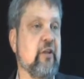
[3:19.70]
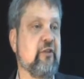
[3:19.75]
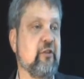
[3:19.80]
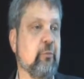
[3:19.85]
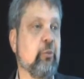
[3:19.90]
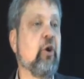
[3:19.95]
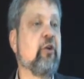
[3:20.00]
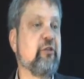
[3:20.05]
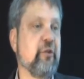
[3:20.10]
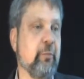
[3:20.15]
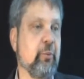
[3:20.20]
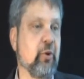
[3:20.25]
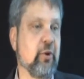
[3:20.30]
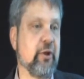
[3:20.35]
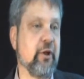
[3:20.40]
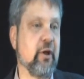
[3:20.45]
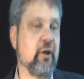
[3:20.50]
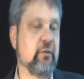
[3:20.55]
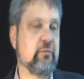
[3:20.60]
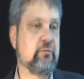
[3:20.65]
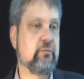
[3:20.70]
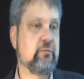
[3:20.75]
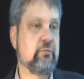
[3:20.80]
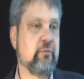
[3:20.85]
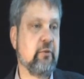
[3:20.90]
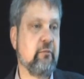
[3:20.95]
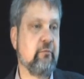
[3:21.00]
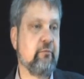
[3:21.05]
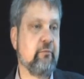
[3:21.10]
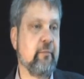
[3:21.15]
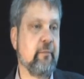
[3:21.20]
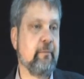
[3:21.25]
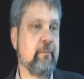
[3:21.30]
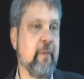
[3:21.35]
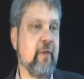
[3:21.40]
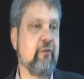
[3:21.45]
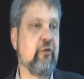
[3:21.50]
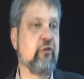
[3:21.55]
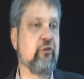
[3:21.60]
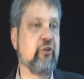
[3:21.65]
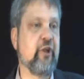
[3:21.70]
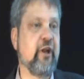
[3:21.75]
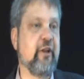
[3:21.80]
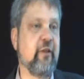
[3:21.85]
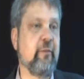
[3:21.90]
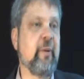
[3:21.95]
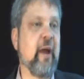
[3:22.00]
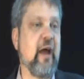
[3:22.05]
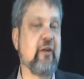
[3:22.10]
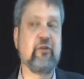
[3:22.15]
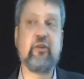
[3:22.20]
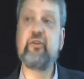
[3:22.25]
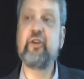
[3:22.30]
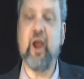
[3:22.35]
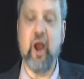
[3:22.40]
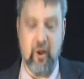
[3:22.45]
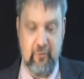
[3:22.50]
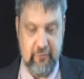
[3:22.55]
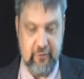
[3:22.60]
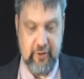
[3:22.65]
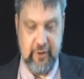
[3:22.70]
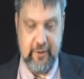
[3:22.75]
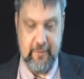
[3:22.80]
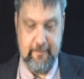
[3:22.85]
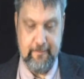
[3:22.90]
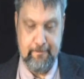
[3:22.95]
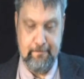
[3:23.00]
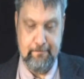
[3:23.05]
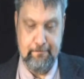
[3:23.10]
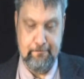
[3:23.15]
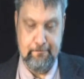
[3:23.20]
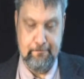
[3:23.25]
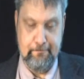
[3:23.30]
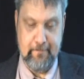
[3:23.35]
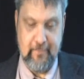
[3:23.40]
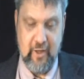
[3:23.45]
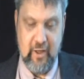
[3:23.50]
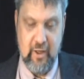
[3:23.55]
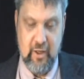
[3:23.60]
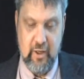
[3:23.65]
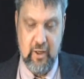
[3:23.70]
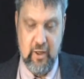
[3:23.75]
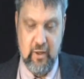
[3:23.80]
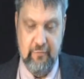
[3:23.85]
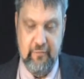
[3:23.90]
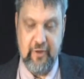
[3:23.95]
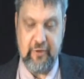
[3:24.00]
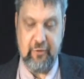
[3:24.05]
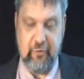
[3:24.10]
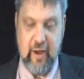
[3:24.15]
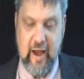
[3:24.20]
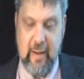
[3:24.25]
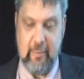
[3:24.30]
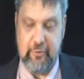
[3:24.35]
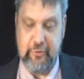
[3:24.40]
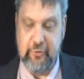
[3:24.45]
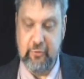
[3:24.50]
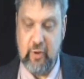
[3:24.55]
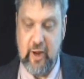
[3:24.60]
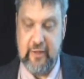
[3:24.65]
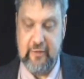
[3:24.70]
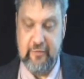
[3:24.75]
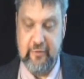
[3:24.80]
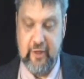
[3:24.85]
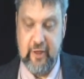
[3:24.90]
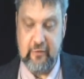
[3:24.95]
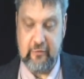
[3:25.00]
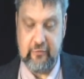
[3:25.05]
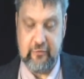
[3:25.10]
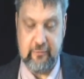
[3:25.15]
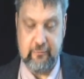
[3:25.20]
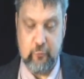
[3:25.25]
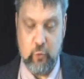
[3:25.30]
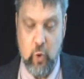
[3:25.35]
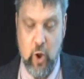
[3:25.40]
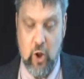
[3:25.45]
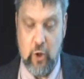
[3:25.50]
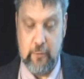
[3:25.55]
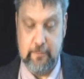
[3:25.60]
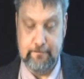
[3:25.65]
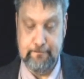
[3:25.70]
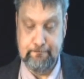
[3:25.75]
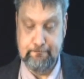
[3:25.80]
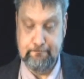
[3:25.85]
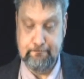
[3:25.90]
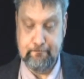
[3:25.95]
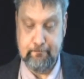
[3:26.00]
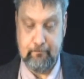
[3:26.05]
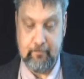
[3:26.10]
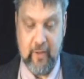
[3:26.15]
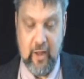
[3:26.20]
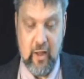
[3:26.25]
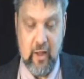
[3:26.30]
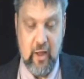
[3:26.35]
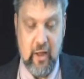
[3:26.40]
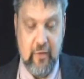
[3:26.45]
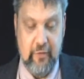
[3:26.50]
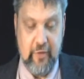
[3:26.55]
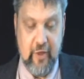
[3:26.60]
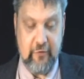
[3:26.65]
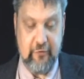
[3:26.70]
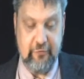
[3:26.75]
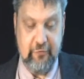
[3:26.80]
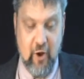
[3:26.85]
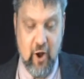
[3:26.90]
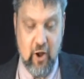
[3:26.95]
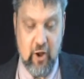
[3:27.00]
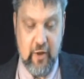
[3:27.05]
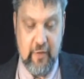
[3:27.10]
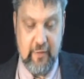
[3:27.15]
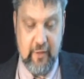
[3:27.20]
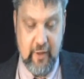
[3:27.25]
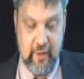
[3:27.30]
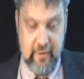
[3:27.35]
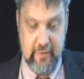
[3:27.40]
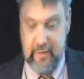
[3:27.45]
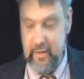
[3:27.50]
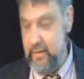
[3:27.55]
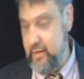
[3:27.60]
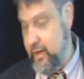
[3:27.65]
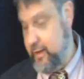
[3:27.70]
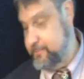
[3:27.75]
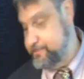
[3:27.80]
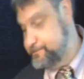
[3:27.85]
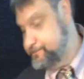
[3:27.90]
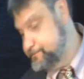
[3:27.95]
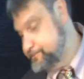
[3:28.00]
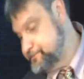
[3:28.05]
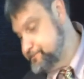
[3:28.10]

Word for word: That's the principle here, if you study the passage carefully. Victor Hamilton writes this, quote, Thus far in, in the, uh,